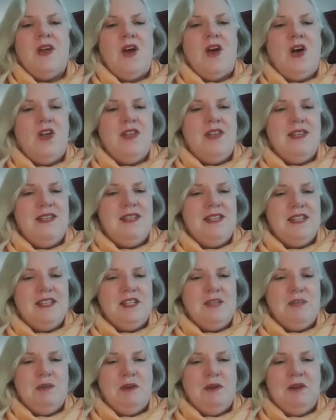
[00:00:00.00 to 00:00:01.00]
All these
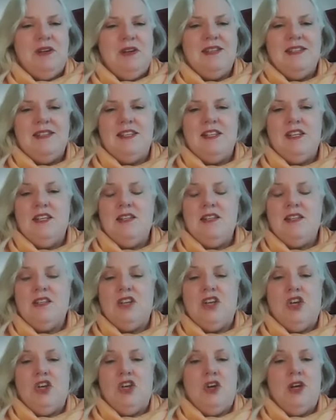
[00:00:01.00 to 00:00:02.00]
experiences,
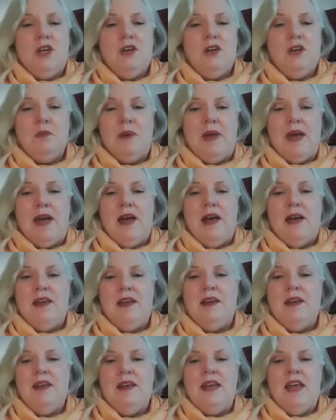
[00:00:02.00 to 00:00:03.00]
good or bad,
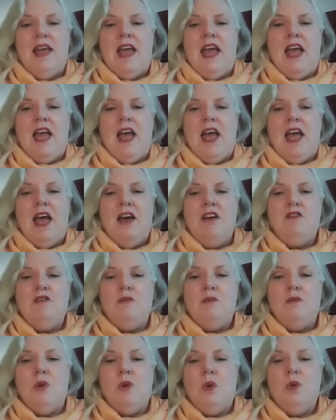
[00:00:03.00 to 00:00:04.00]

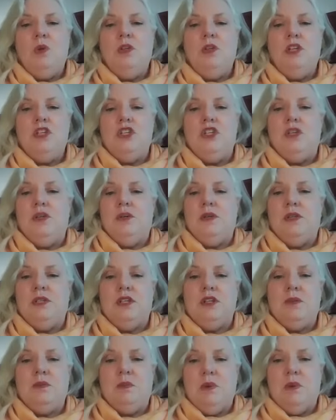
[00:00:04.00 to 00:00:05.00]
have molded you
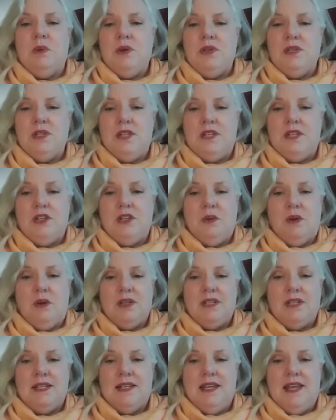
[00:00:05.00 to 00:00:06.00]
into the person you are
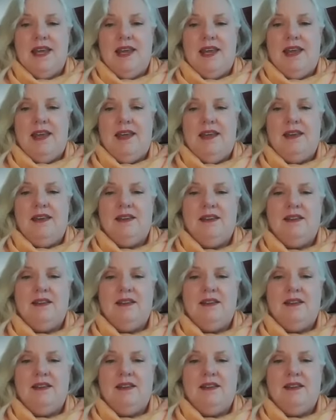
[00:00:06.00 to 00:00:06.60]
today.